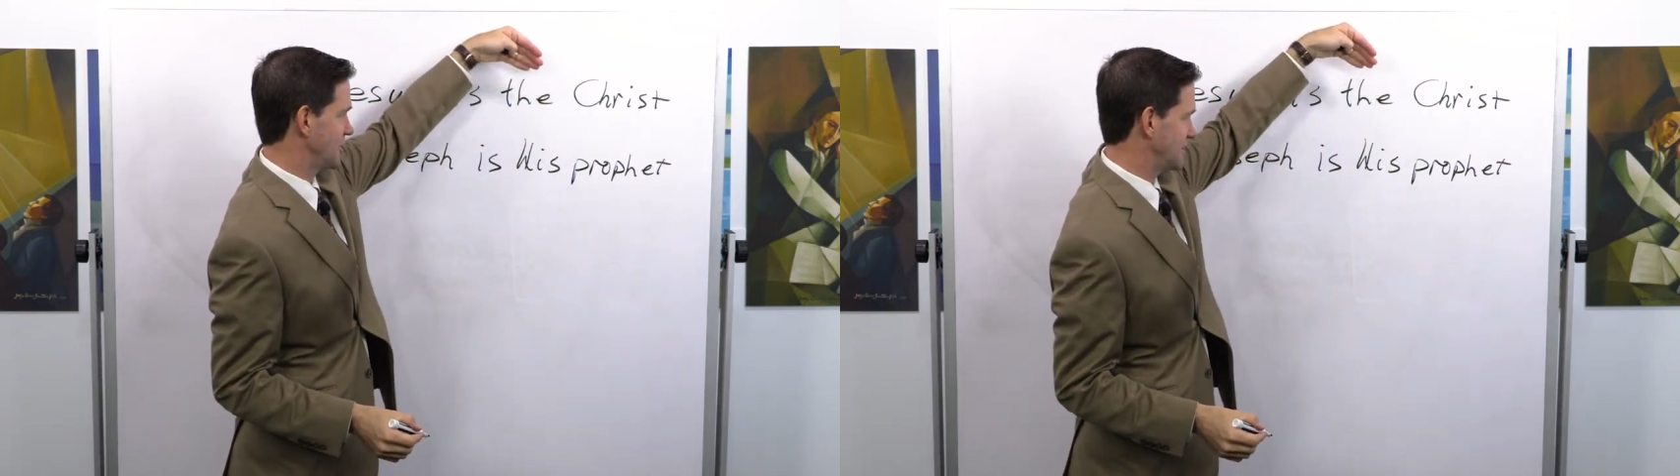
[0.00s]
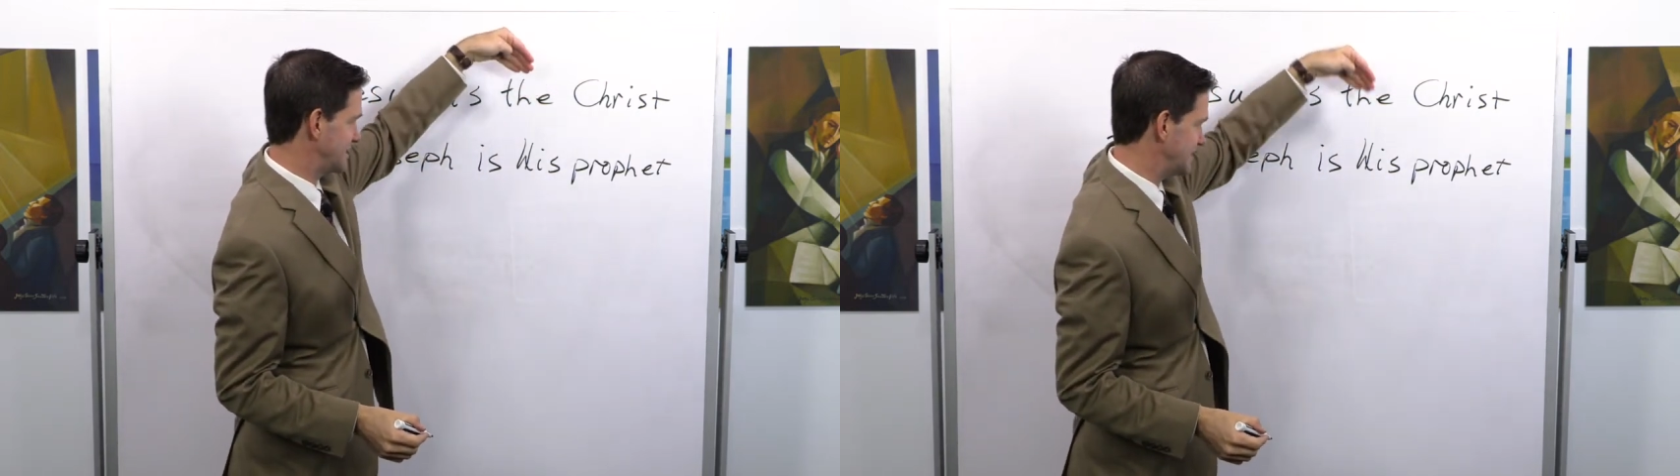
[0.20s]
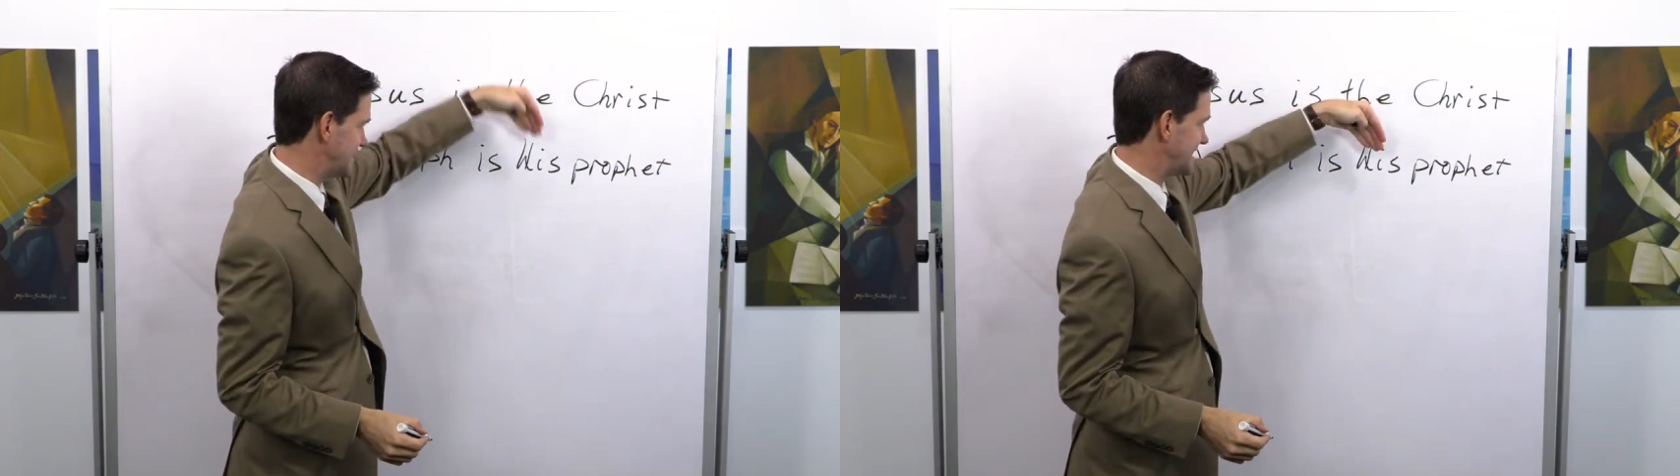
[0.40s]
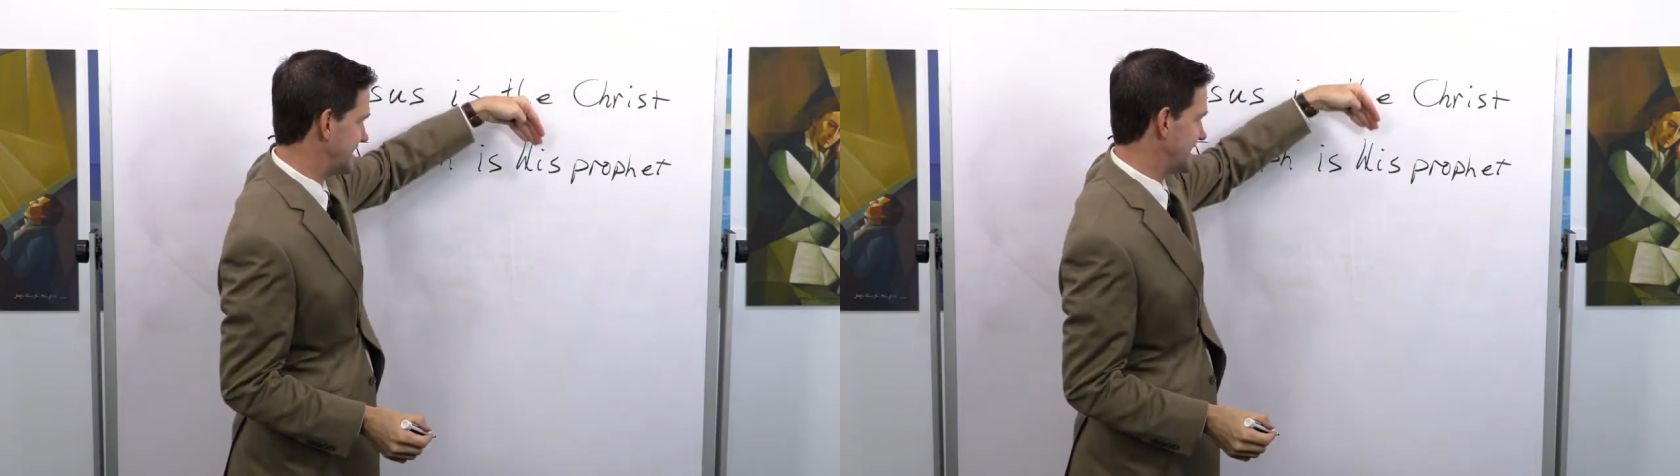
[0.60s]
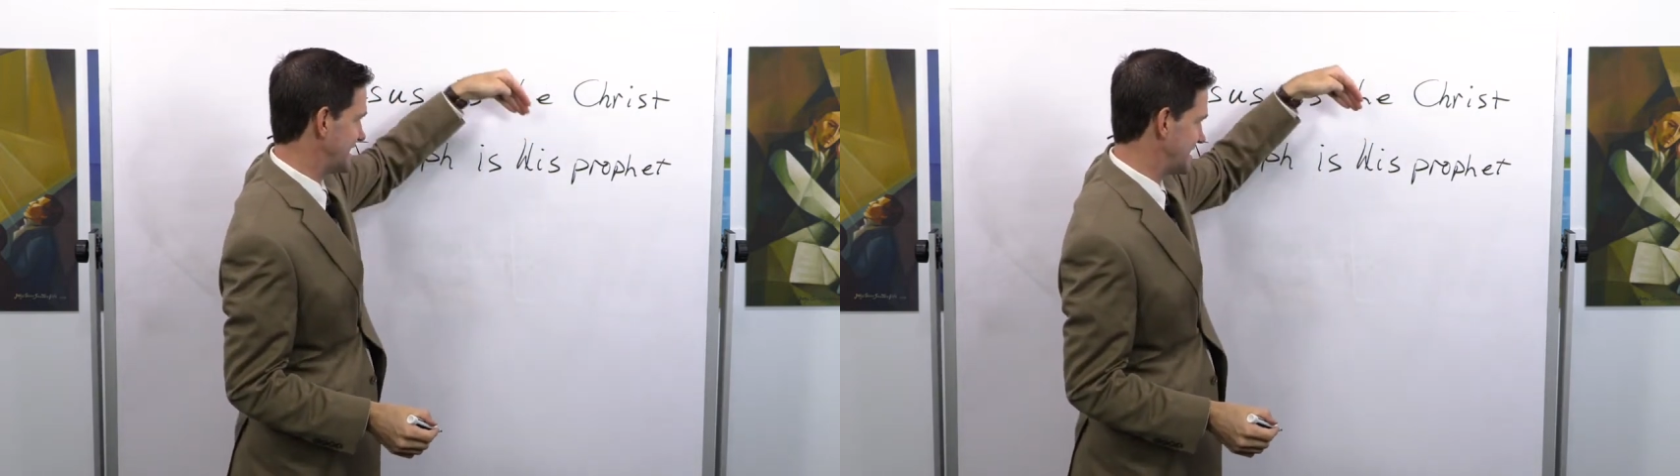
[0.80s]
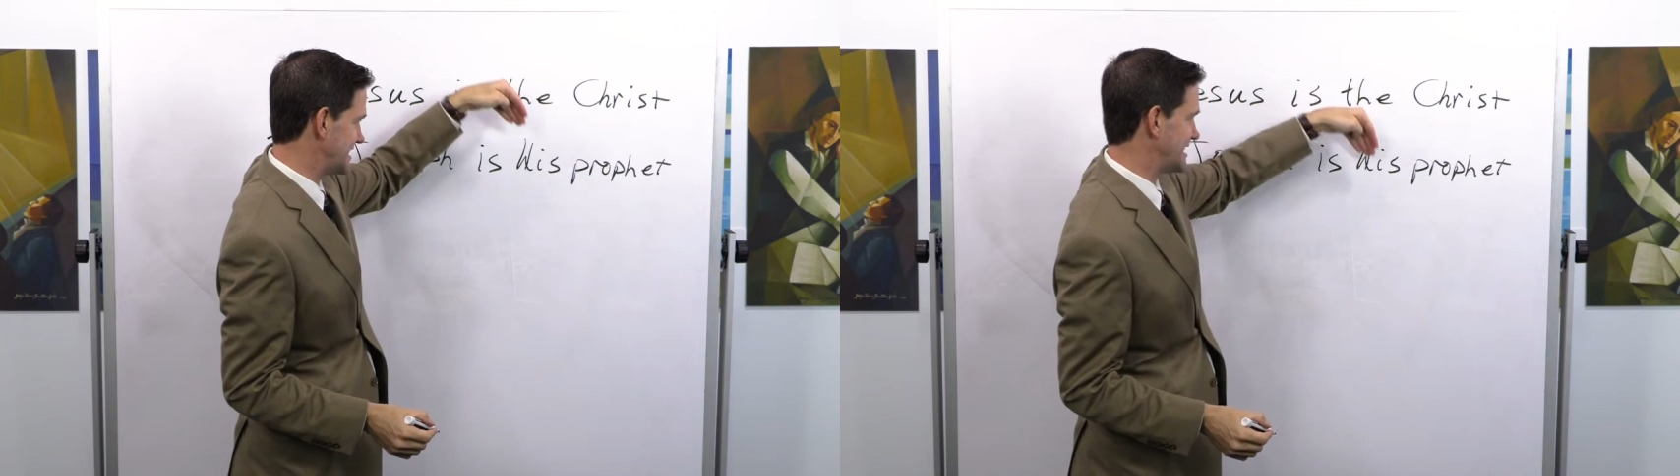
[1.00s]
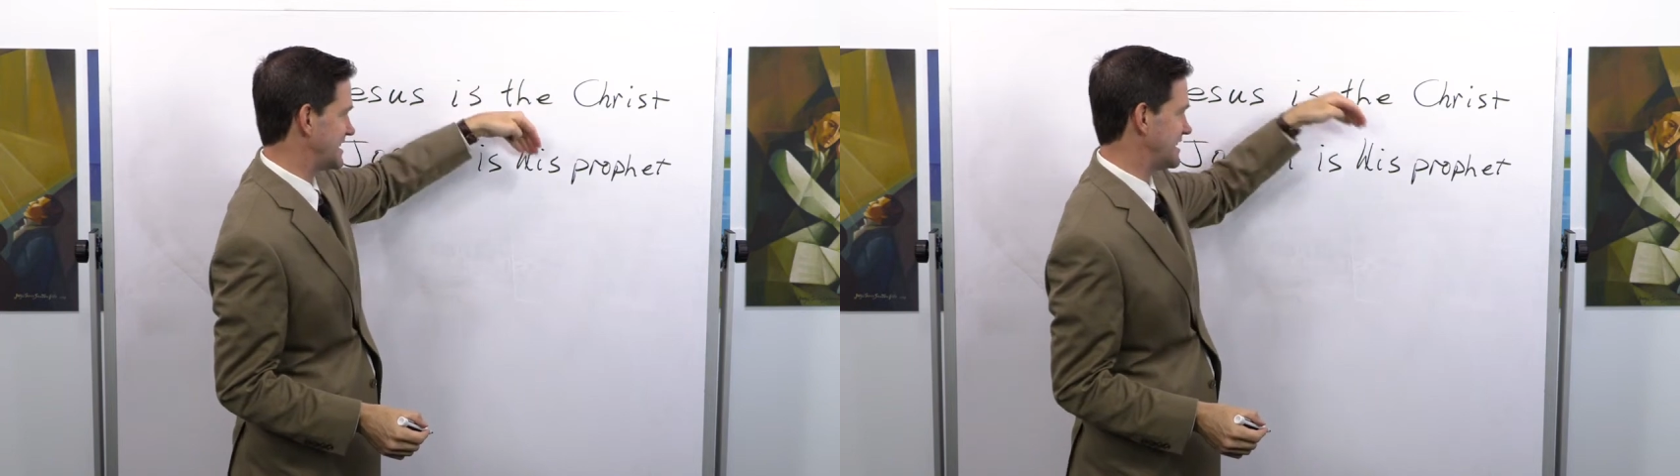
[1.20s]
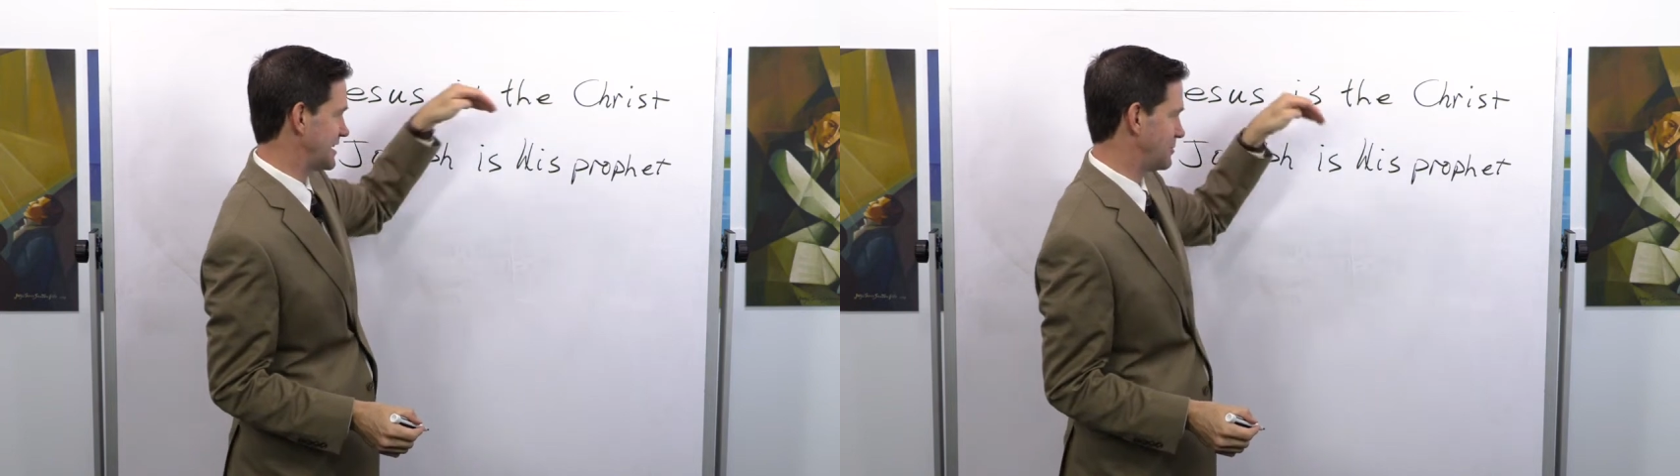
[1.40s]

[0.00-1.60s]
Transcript: Christ did indeed